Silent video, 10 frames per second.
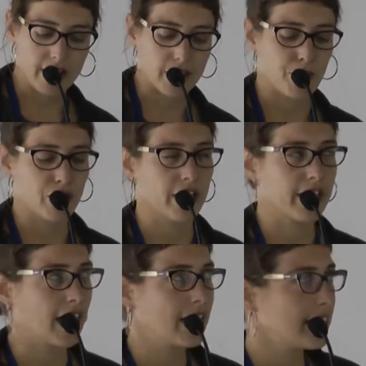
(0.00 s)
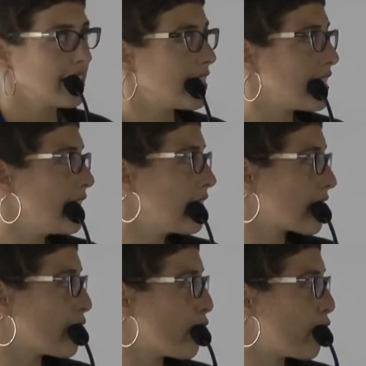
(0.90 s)
expression analysis in
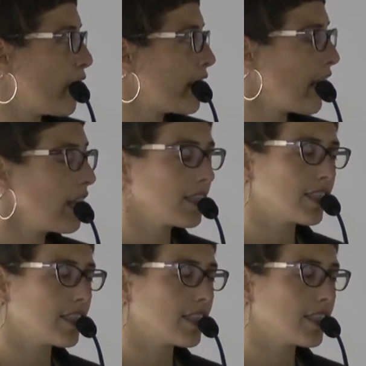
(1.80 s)
schizophrenia,